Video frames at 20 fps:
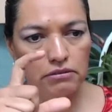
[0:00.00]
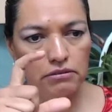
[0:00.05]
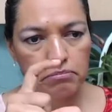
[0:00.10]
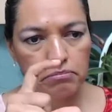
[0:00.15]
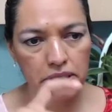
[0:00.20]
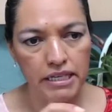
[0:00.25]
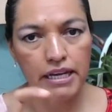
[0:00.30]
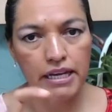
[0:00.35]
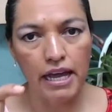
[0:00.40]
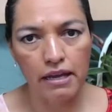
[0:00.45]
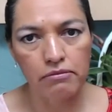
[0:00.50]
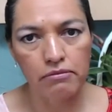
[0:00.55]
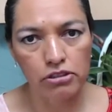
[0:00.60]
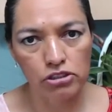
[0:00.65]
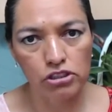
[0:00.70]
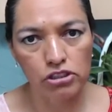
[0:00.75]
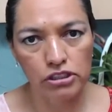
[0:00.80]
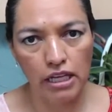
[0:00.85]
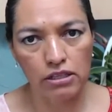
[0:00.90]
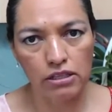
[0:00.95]

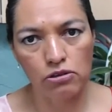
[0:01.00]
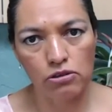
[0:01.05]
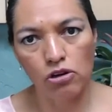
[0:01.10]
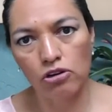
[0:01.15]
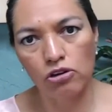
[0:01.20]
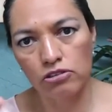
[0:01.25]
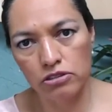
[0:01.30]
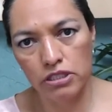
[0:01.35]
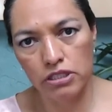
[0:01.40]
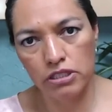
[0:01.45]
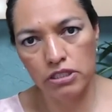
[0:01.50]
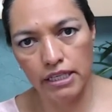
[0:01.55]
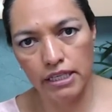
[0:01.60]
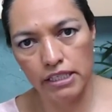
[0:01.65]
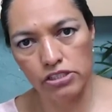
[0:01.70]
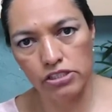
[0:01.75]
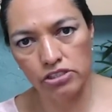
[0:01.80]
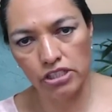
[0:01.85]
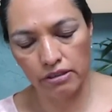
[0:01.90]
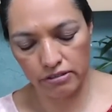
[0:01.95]
behaviors that go
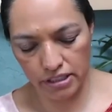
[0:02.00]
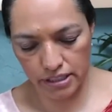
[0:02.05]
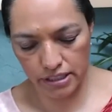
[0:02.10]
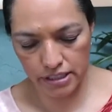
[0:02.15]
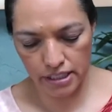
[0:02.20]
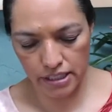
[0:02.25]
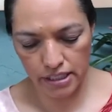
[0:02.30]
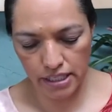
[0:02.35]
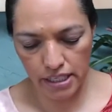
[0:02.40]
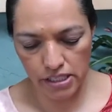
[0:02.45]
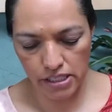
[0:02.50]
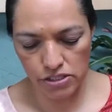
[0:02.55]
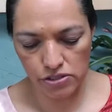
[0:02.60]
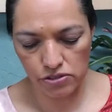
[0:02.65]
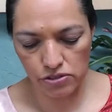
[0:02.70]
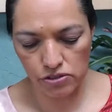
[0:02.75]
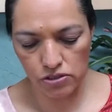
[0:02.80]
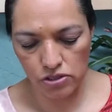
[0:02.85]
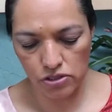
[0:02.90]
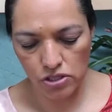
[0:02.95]
generation after
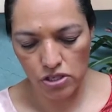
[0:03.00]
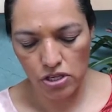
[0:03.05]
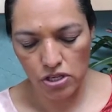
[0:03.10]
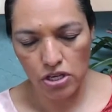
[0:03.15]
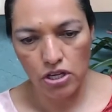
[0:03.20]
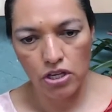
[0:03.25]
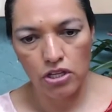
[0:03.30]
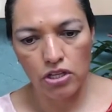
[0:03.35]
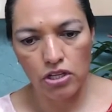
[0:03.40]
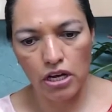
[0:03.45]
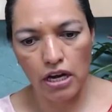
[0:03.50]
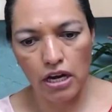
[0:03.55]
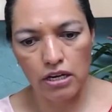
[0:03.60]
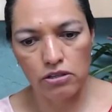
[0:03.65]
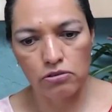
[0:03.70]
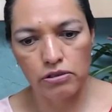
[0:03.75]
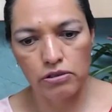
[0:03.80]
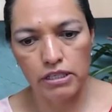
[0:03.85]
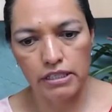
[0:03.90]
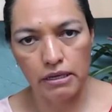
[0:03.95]
generation. Are
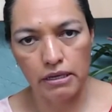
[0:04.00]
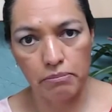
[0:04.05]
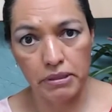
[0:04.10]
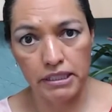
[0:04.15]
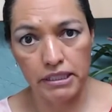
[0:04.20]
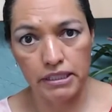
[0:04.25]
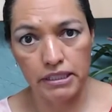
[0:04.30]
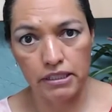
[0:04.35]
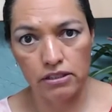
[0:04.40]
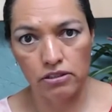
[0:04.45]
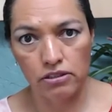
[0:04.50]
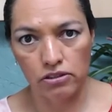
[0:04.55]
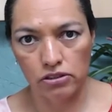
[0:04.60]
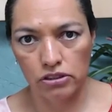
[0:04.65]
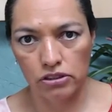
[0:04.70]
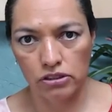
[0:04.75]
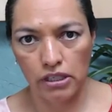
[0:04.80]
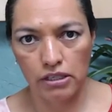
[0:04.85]
we repeating those?